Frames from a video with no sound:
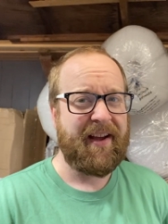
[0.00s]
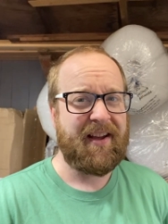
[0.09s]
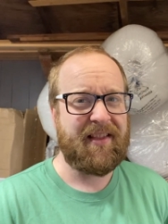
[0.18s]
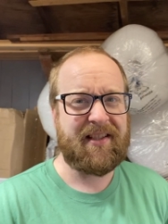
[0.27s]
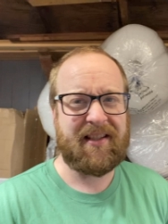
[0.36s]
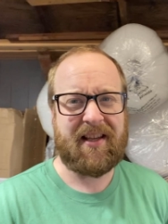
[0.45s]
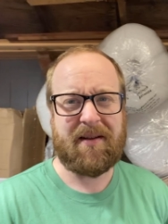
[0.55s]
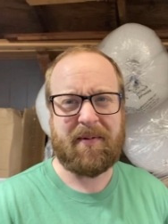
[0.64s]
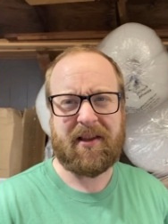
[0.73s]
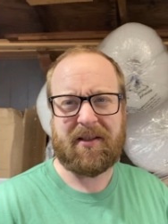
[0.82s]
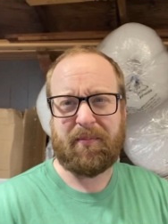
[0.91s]
And that's the thing
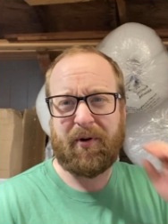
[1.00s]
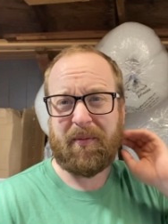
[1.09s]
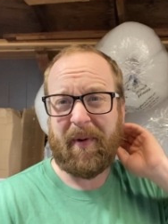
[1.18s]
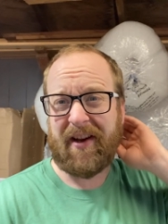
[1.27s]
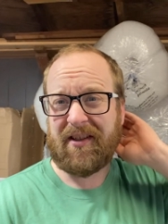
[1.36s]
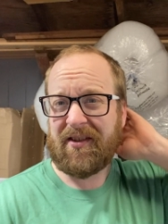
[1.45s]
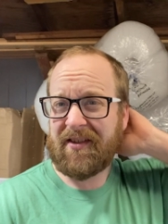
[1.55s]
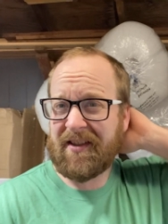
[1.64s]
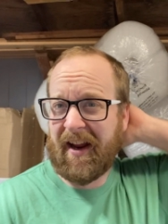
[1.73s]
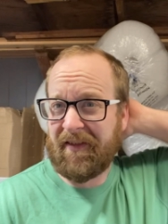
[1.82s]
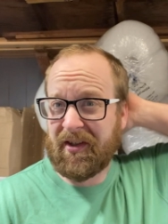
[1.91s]
about these bulk buys. You're
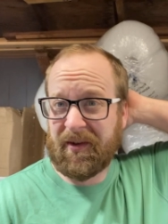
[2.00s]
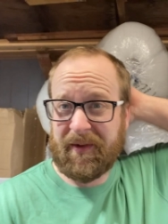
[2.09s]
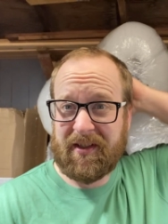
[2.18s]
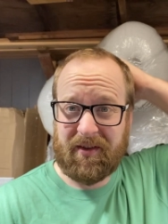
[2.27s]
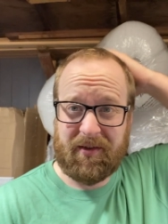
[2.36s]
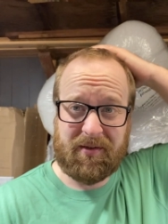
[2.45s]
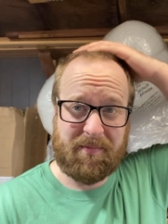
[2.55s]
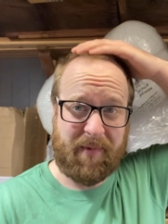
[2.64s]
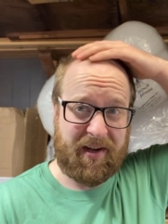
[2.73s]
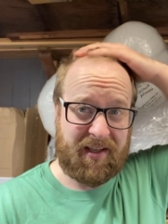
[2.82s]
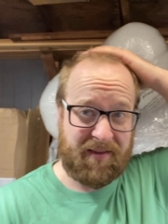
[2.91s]
never going to lose
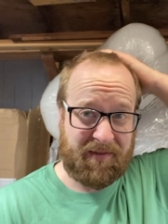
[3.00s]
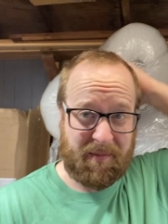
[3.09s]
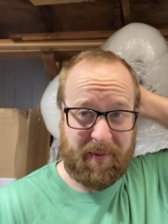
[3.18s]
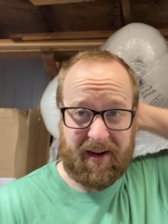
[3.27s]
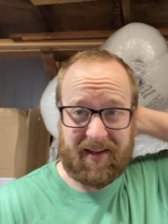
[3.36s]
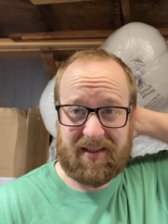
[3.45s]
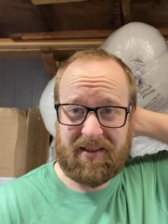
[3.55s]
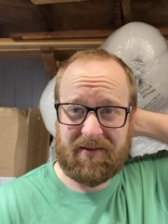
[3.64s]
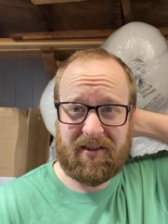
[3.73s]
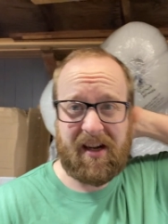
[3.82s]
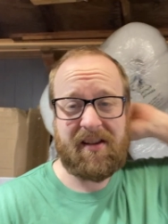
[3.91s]
money if you're buying stuff
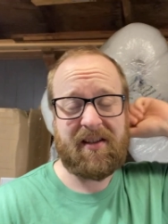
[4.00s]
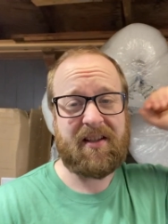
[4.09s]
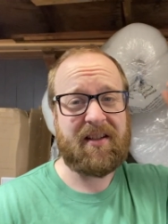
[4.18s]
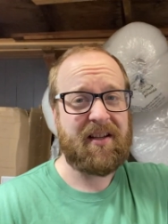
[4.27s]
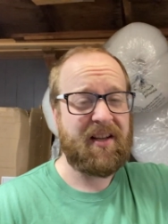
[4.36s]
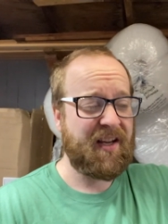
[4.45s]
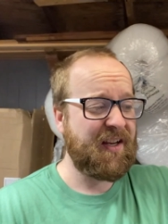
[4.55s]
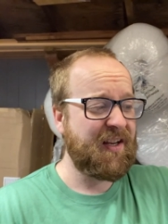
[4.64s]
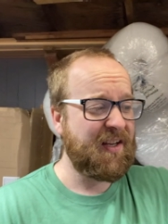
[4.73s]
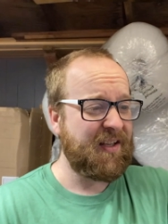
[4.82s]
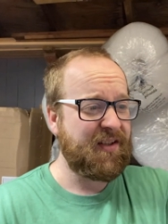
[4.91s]
correctly.
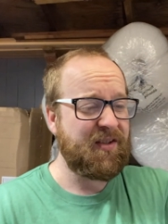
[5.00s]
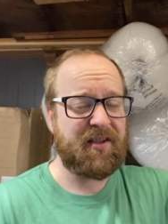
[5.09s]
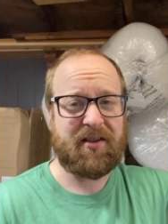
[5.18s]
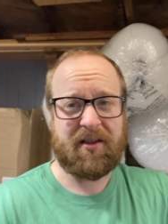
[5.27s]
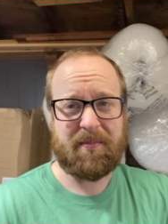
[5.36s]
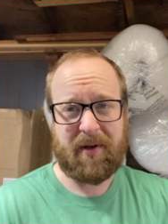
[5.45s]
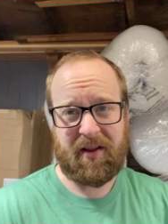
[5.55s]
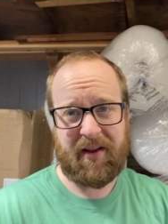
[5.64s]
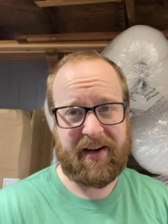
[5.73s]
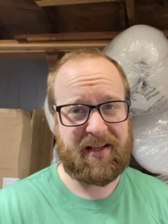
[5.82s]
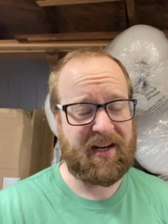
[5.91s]
You're just going to spend a
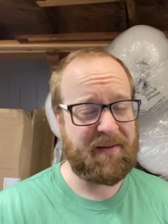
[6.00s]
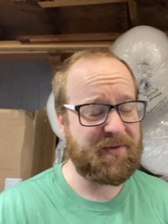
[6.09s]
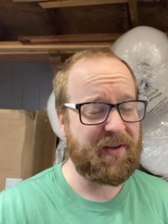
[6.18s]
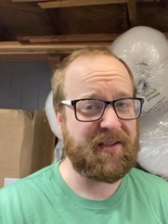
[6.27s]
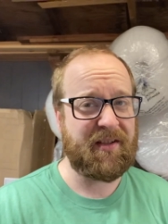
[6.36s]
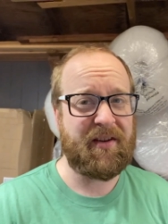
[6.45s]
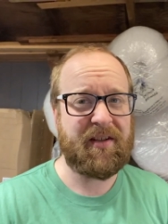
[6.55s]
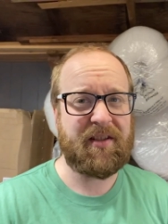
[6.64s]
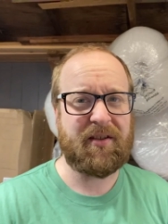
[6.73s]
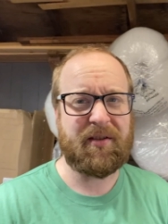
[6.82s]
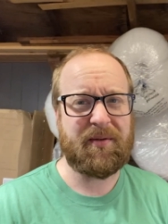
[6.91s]
lot of time. So as long
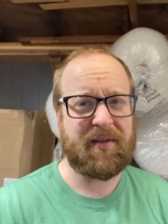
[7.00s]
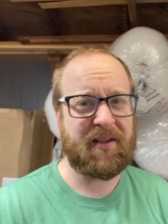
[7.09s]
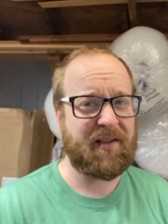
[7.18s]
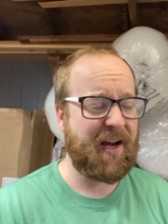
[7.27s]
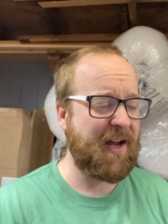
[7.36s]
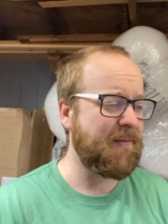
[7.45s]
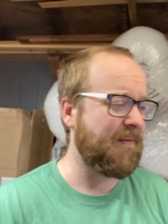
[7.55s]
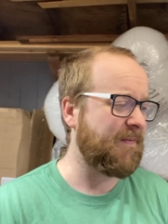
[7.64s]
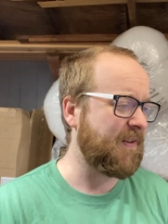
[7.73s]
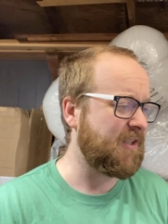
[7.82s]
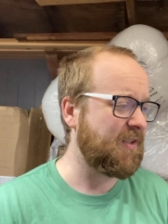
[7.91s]
as you're using your time
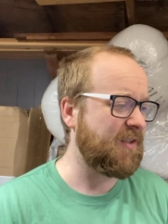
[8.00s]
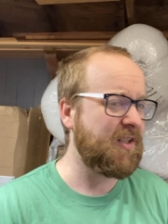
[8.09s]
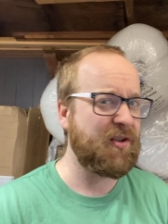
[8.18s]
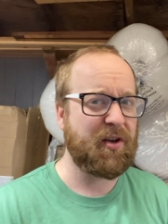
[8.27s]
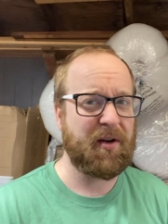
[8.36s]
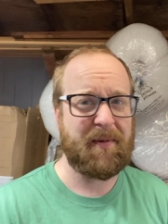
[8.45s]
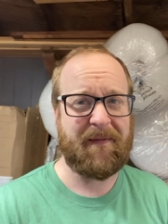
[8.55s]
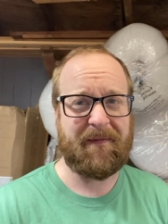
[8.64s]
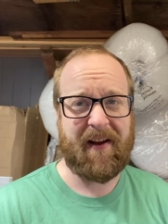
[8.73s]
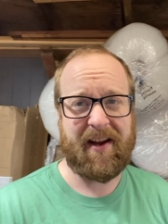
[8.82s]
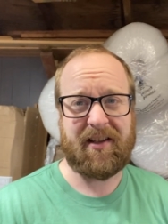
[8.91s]
efficiently, you're going to be
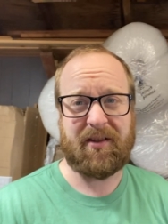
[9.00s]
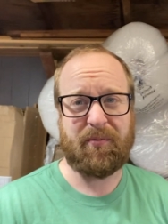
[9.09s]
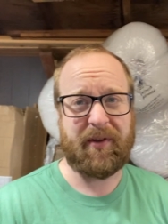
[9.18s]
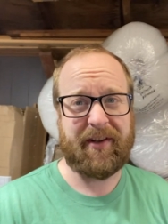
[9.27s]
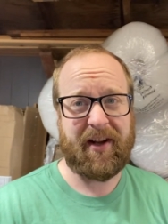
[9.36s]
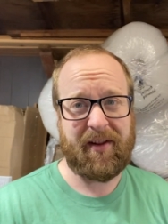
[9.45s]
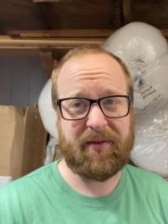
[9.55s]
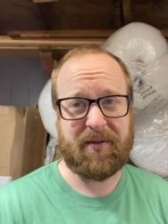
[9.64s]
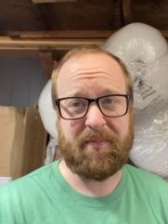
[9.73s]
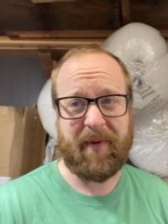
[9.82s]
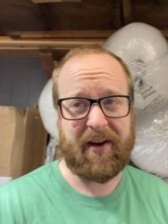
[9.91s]
fine. You will not
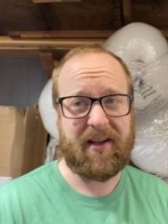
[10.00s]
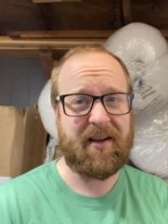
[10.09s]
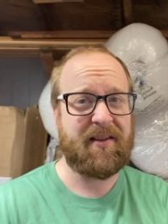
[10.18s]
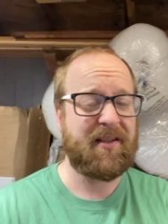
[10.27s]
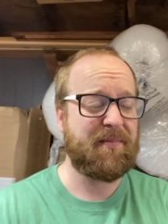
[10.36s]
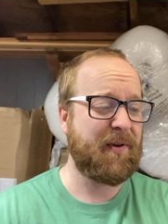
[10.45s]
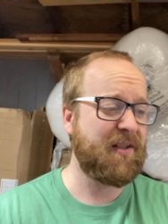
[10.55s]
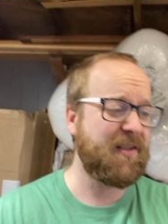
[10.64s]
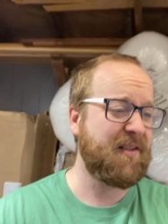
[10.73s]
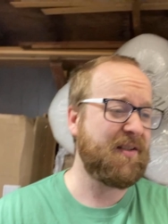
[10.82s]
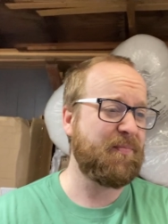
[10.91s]
lose money on these
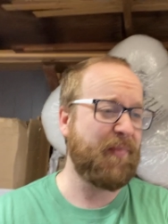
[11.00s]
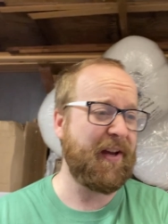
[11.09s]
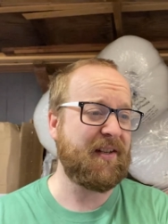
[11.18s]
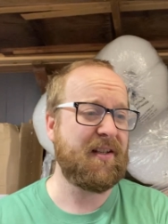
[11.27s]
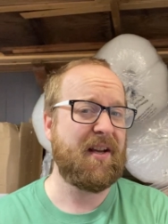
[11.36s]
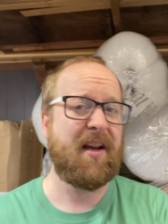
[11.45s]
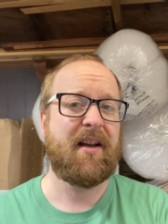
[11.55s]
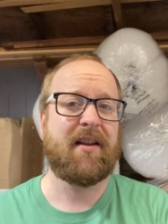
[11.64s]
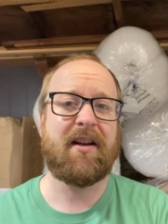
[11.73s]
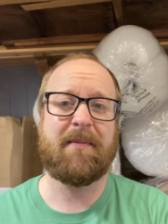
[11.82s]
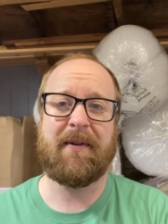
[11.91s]
purchases, but
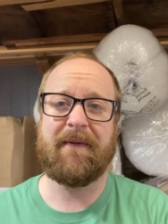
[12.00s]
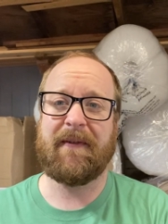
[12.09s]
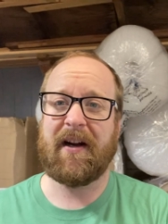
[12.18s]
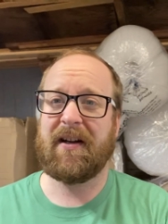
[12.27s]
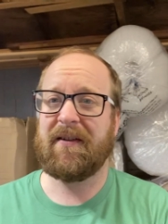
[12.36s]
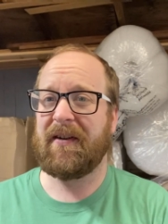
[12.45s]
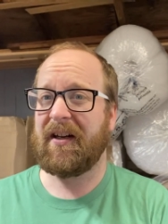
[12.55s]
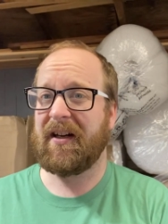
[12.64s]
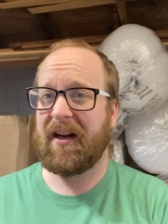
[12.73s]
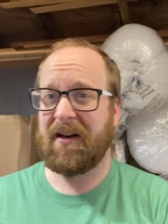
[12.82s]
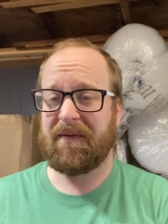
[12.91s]
you got to be very, very
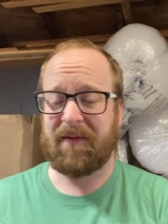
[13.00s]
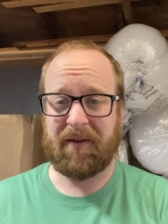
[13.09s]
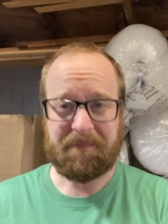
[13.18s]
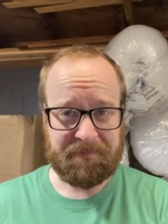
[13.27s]
careful